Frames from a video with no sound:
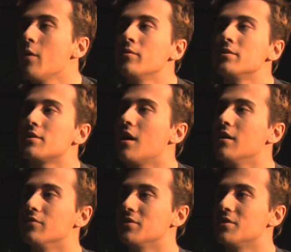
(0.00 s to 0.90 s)
I was
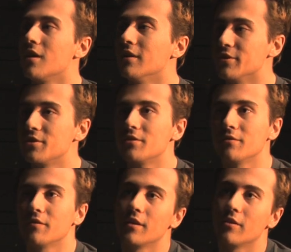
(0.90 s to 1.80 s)
kind of astonished
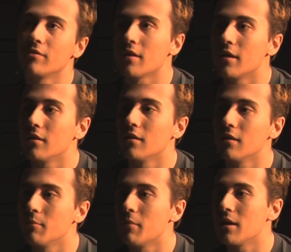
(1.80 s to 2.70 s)
to find out that
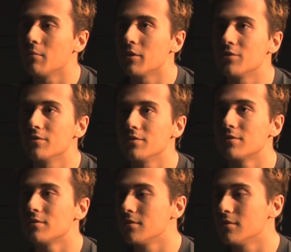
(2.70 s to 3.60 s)
Mattie
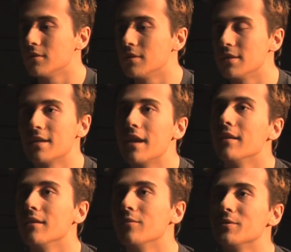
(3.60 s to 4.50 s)
Mitchell's
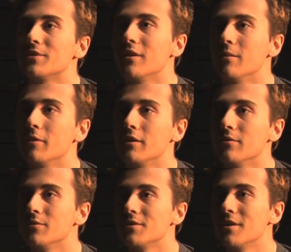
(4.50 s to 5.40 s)
descendant was going to be
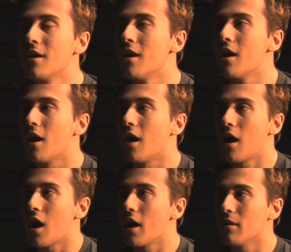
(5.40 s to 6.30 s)
used.
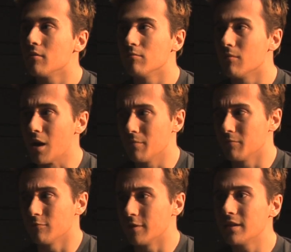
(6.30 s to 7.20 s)
I, I'm
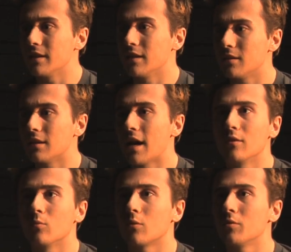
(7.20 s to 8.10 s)
really
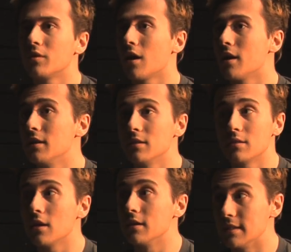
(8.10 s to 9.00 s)
glad to work with the guy.
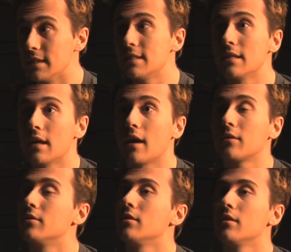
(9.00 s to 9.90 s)
He's a decent
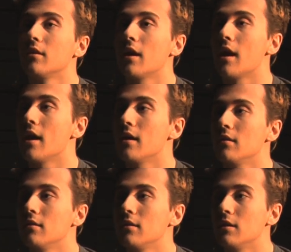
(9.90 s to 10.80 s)
actor, and
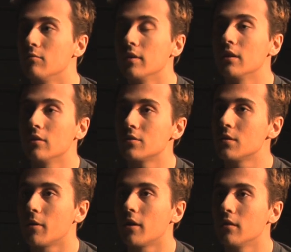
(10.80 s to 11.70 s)
he really looks
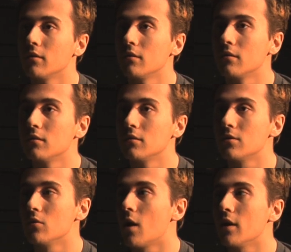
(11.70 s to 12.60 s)
the part.
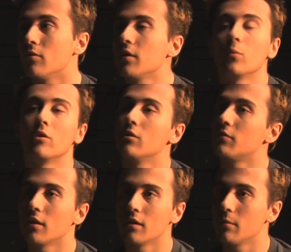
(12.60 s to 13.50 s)
So I don't think we could
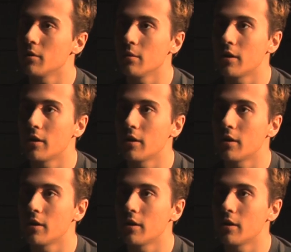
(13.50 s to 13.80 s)
have gotten anybody